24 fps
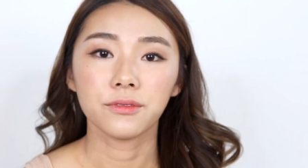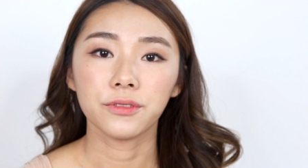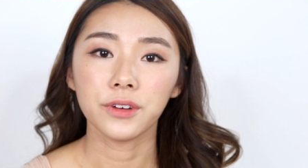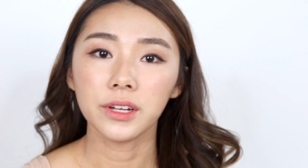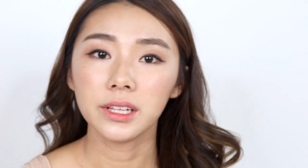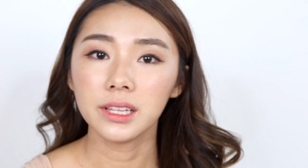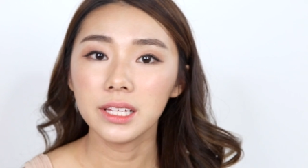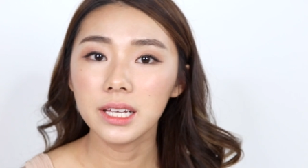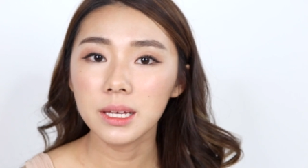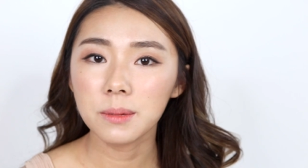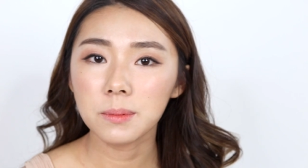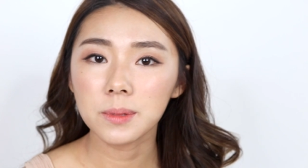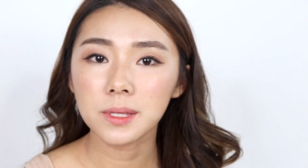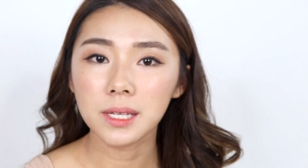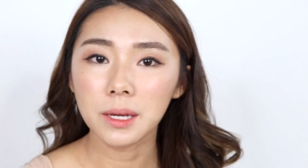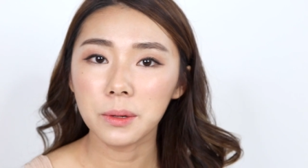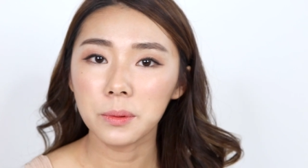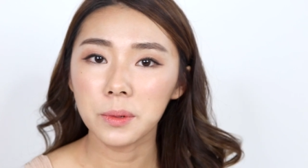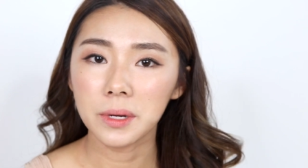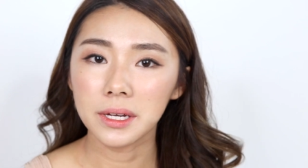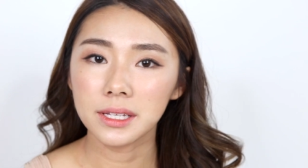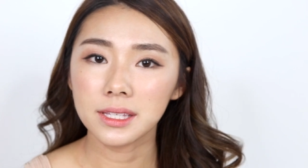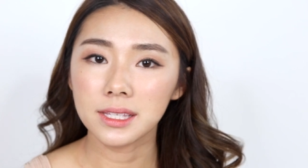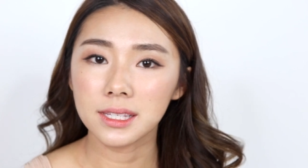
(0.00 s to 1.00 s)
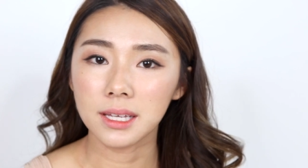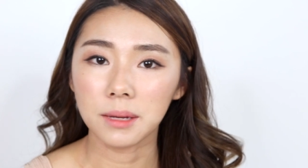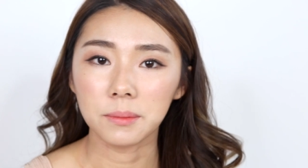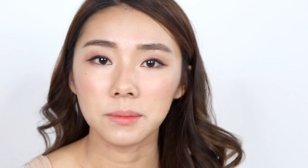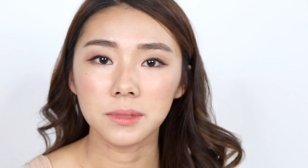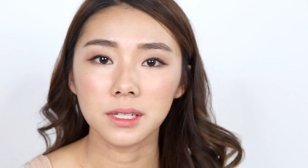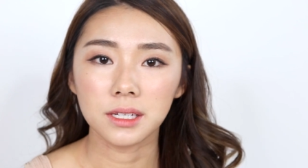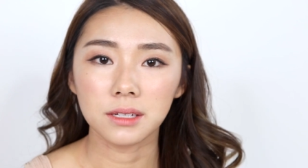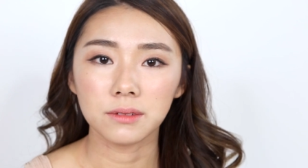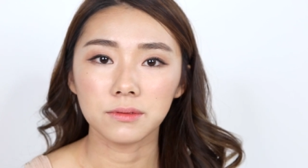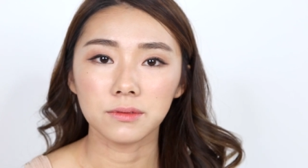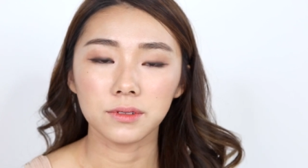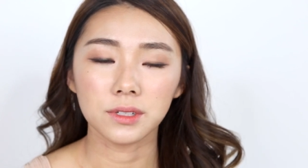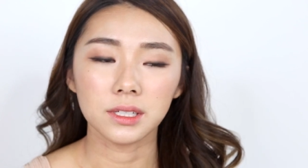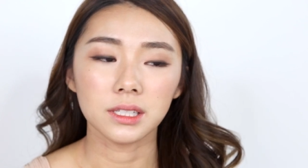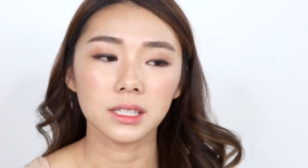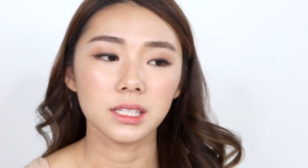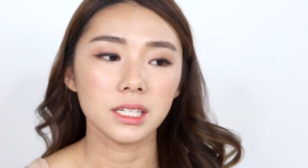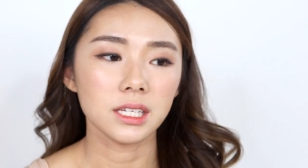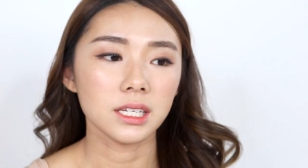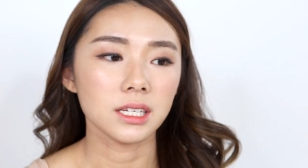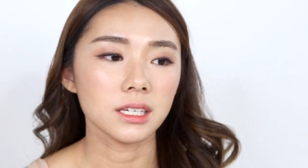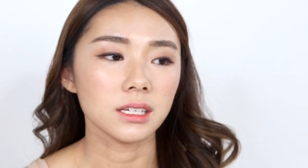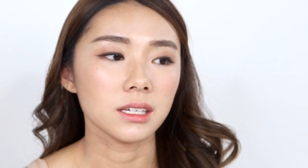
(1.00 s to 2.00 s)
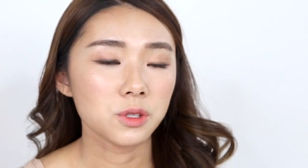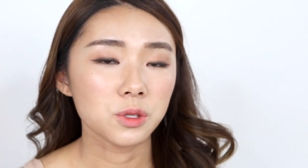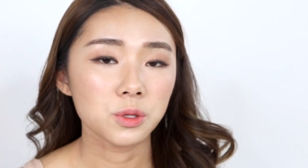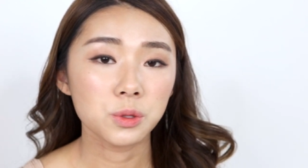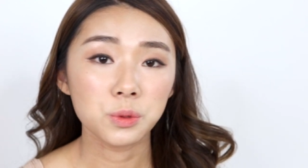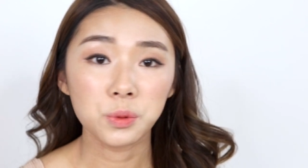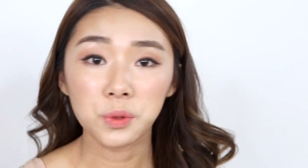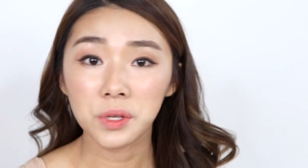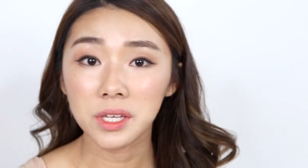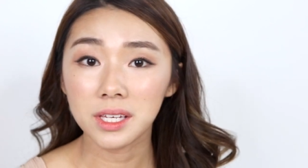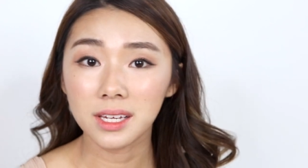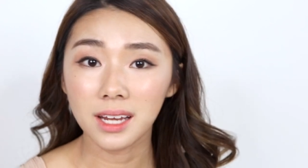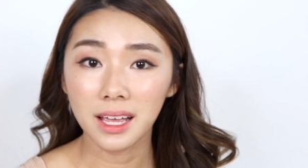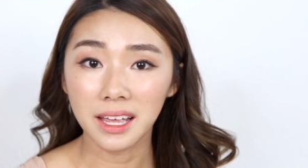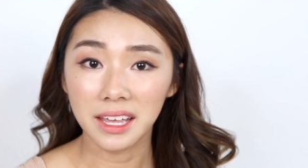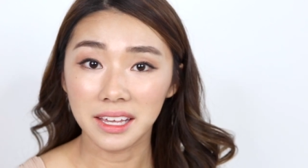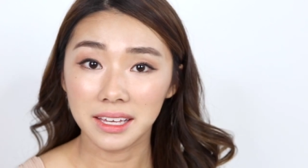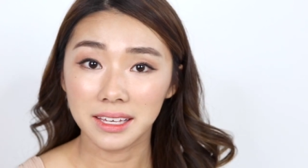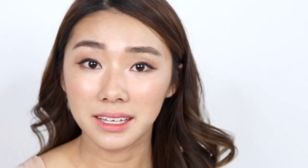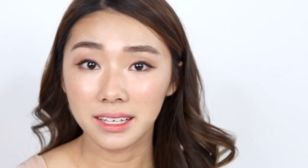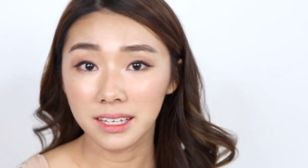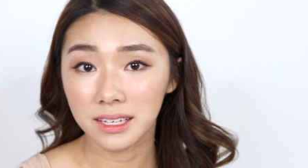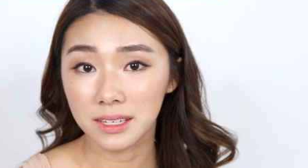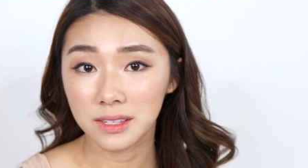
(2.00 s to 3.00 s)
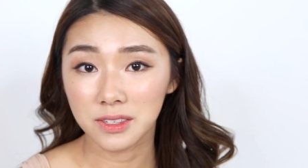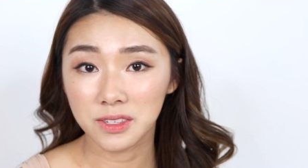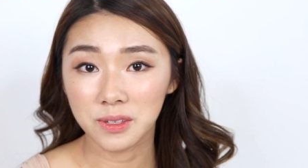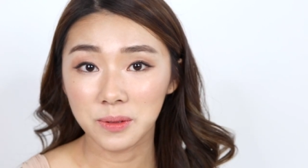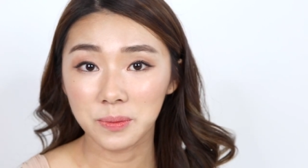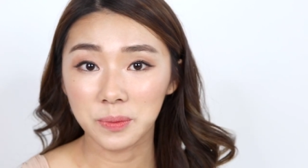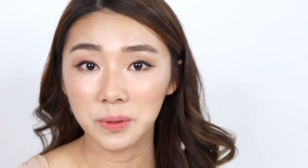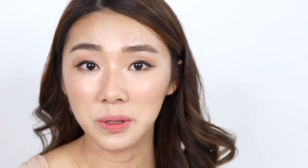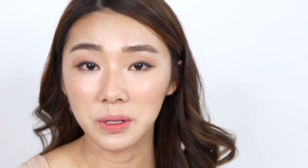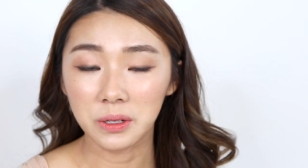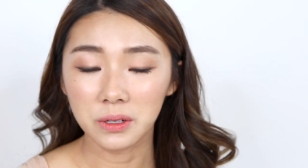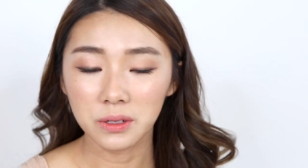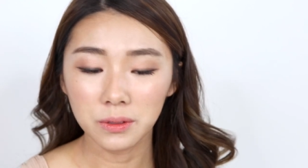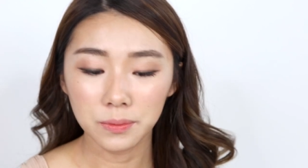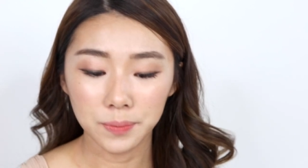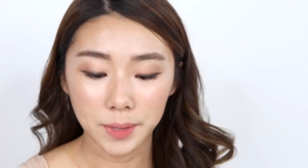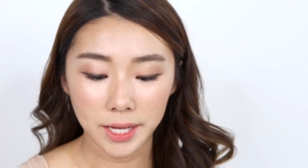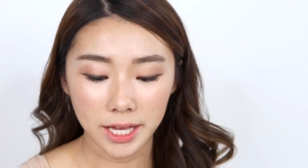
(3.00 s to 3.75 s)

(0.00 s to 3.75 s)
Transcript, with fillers: For lips, I want something really sweet and kissable,